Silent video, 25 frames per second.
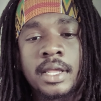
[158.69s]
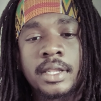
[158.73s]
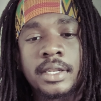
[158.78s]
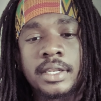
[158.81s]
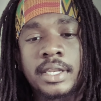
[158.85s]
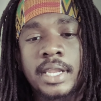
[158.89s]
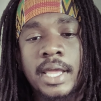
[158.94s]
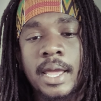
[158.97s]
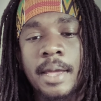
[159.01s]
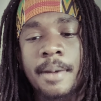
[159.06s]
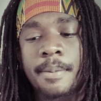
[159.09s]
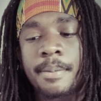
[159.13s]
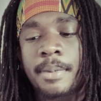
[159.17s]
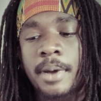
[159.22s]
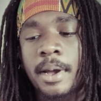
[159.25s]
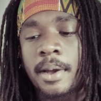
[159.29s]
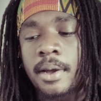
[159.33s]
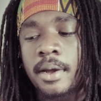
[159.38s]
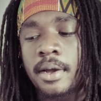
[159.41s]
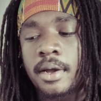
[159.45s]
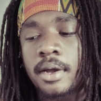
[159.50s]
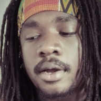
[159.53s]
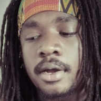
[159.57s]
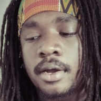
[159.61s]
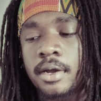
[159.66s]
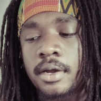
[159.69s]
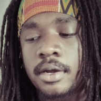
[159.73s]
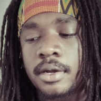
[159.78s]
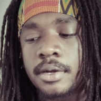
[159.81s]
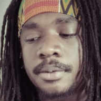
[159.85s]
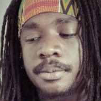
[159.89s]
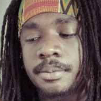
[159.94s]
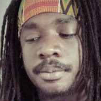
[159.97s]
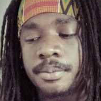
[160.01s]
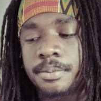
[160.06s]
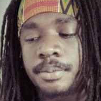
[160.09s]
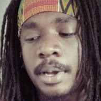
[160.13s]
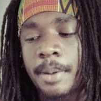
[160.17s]
that
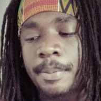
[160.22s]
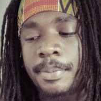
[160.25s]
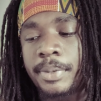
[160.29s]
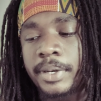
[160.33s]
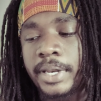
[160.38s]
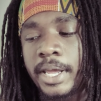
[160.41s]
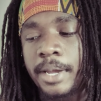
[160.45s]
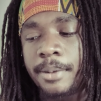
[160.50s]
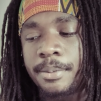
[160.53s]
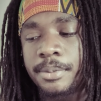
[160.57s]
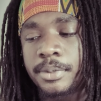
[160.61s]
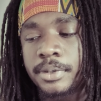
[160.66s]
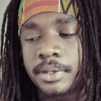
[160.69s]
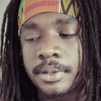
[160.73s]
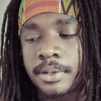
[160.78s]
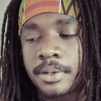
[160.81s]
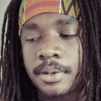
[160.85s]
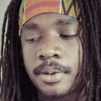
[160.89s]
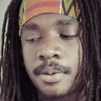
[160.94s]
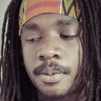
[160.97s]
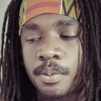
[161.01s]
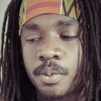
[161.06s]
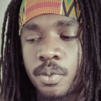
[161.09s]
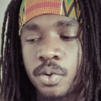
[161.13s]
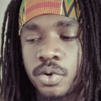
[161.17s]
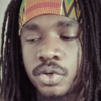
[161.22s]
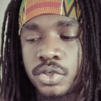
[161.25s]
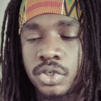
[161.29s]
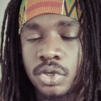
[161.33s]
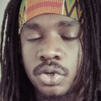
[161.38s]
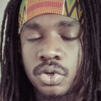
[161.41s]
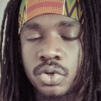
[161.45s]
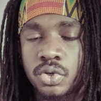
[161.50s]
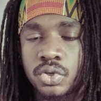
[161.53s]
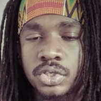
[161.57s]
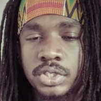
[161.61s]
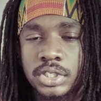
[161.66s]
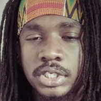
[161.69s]
Papa Legba more
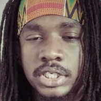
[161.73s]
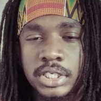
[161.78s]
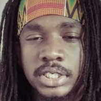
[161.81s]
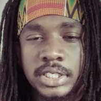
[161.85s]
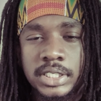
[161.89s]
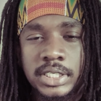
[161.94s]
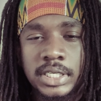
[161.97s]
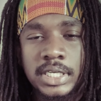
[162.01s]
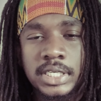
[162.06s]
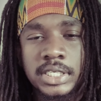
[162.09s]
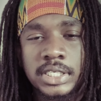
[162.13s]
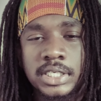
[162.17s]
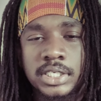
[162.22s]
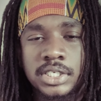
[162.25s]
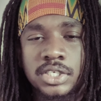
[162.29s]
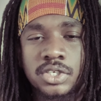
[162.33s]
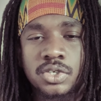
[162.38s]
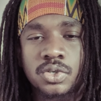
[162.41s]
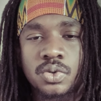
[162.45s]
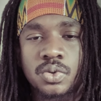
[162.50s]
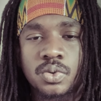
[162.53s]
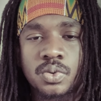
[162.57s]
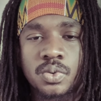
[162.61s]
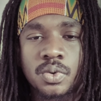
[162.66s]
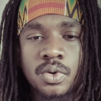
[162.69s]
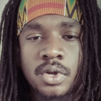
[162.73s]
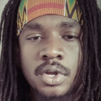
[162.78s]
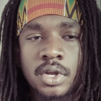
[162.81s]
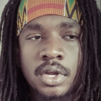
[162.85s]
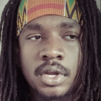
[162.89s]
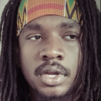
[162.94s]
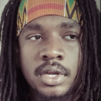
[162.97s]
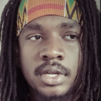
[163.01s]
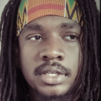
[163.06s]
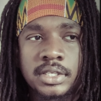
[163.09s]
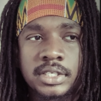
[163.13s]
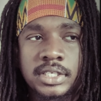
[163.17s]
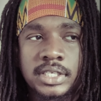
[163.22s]
so just teaches you
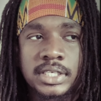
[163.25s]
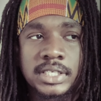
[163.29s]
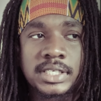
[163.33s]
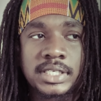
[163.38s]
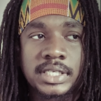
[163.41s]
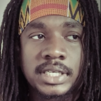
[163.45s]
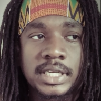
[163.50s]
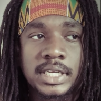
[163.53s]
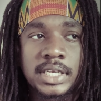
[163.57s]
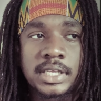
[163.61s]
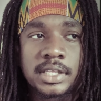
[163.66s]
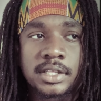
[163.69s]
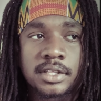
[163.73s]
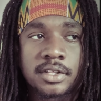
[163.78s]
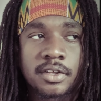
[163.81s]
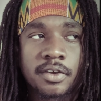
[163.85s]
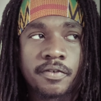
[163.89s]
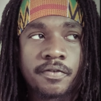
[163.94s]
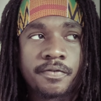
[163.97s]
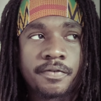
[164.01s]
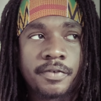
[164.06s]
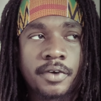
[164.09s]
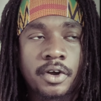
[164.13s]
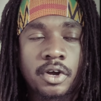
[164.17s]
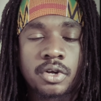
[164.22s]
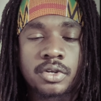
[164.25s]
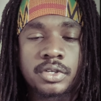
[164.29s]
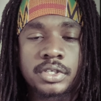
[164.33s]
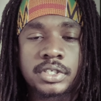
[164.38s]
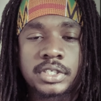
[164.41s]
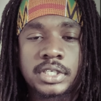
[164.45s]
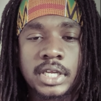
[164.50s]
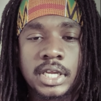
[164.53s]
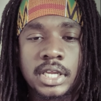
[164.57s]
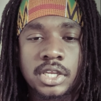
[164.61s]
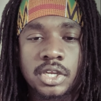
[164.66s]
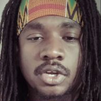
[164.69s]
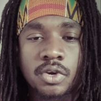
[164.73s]
to see the
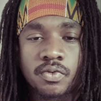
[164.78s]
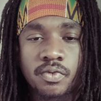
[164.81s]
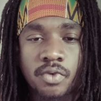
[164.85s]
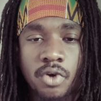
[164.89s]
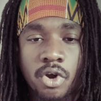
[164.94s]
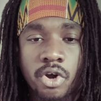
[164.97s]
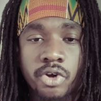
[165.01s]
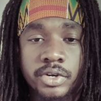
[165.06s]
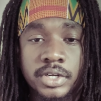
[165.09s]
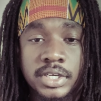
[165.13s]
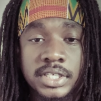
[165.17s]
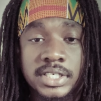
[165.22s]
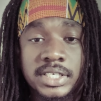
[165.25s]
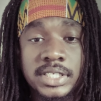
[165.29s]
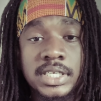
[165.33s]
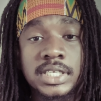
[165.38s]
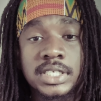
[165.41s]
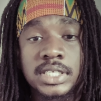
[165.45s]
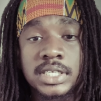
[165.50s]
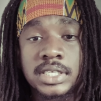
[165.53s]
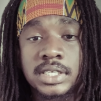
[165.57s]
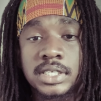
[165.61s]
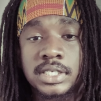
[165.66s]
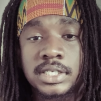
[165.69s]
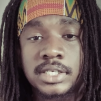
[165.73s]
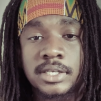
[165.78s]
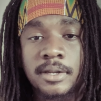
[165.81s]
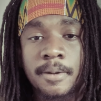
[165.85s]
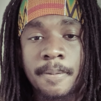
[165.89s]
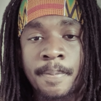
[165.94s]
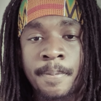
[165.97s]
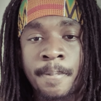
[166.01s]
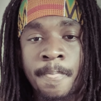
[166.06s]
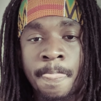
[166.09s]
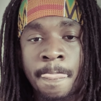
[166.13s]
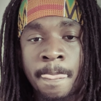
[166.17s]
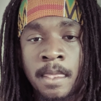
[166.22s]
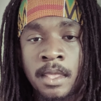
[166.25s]
faults in your wrong decisions.
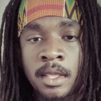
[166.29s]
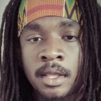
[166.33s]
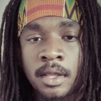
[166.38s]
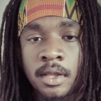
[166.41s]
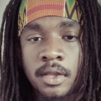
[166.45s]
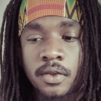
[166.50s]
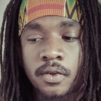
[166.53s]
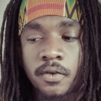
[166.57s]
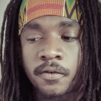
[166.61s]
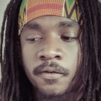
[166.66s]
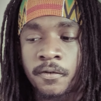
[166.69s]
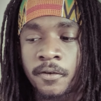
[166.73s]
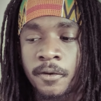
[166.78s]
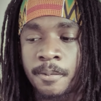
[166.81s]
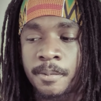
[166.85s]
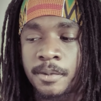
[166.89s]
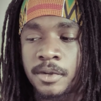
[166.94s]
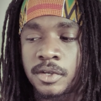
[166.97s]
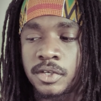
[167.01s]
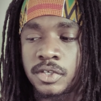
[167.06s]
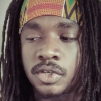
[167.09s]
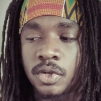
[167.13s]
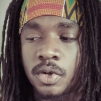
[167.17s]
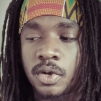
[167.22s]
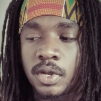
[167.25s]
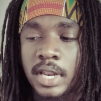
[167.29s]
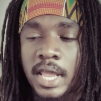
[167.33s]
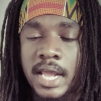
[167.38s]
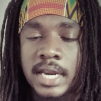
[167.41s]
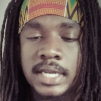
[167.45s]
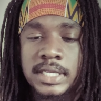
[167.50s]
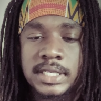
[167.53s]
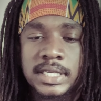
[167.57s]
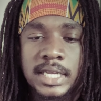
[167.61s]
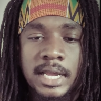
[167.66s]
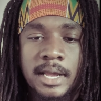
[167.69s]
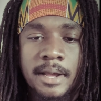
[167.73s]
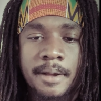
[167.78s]
You feel me? So a lot
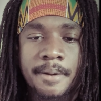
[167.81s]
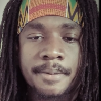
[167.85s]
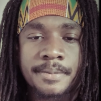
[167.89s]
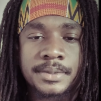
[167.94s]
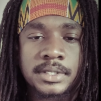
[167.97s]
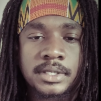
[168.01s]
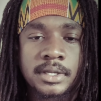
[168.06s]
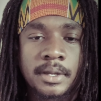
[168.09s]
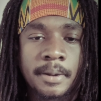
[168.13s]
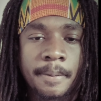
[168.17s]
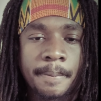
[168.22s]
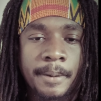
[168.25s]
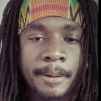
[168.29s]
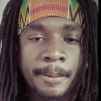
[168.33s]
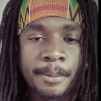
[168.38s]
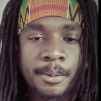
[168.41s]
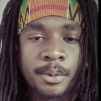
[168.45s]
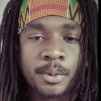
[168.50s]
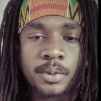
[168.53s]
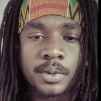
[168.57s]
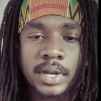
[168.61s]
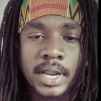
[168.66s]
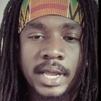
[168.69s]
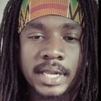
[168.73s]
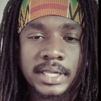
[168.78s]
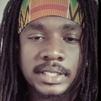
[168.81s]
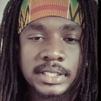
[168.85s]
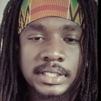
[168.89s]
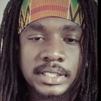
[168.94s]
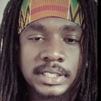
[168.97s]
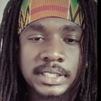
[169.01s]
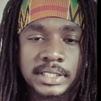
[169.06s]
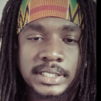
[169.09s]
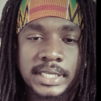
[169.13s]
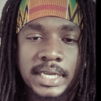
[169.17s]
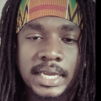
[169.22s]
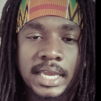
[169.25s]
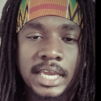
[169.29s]
of times people would like
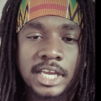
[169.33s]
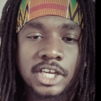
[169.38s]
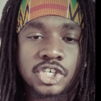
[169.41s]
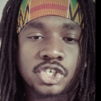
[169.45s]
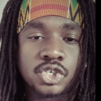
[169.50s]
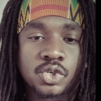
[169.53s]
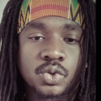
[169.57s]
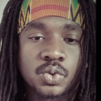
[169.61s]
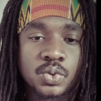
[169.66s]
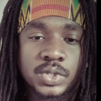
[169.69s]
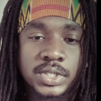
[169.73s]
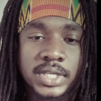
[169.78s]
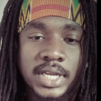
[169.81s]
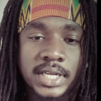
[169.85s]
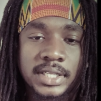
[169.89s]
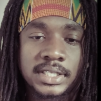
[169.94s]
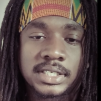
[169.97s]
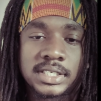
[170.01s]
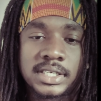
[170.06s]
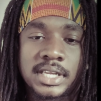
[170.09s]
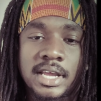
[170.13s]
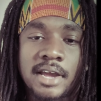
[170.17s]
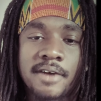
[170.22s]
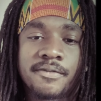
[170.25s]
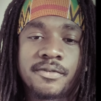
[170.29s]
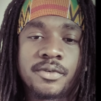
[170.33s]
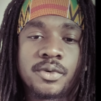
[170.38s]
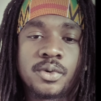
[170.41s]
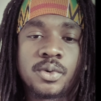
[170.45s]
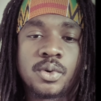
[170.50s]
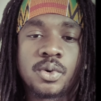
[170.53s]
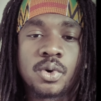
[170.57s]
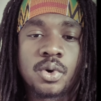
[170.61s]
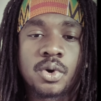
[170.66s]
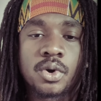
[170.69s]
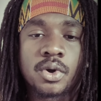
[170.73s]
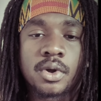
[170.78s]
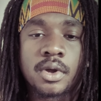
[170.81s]
to say issues like the devil
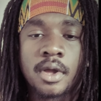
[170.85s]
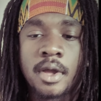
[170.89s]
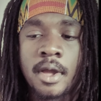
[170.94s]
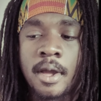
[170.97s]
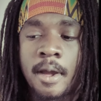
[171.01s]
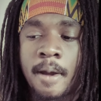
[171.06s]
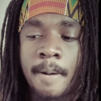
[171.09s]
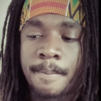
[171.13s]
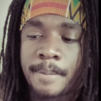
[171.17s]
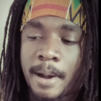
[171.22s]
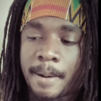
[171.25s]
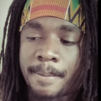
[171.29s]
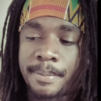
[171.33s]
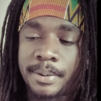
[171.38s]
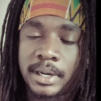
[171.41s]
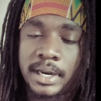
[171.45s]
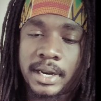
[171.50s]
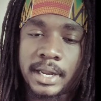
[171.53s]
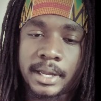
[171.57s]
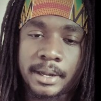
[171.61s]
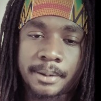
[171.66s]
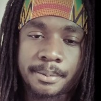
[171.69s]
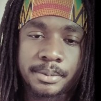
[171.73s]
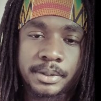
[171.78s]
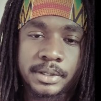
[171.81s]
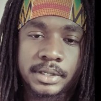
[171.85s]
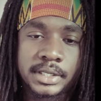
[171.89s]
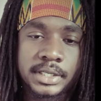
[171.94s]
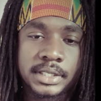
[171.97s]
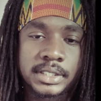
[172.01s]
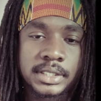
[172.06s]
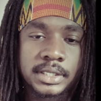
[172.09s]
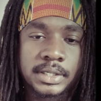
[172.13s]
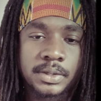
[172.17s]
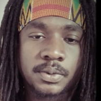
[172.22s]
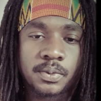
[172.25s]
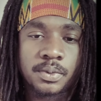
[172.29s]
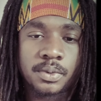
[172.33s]
or Papa
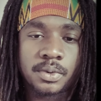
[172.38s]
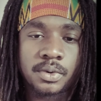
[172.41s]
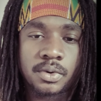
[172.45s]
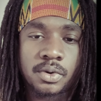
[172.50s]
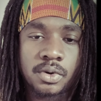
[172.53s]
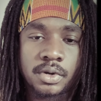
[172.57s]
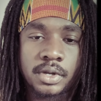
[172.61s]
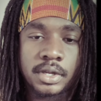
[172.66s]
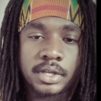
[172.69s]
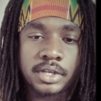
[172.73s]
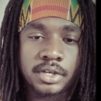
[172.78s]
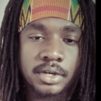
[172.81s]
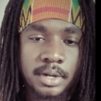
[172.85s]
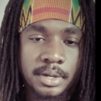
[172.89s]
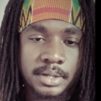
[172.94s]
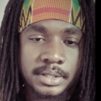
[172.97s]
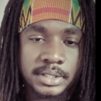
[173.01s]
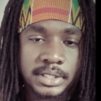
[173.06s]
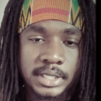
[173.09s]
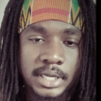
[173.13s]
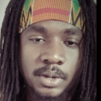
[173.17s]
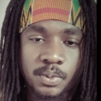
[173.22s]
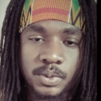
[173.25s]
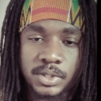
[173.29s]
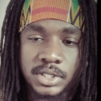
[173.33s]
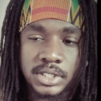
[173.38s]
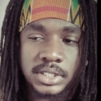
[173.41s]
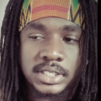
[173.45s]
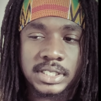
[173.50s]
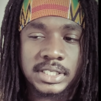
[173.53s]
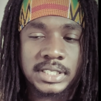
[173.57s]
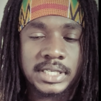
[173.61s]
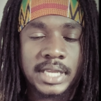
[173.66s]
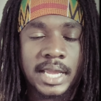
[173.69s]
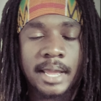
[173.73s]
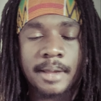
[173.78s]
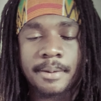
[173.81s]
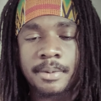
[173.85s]
Legba, or you know what I'm saying, which is the
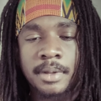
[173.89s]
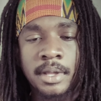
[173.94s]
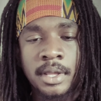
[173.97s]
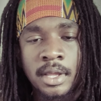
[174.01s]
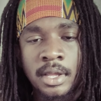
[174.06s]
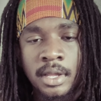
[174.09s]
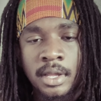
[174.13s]
same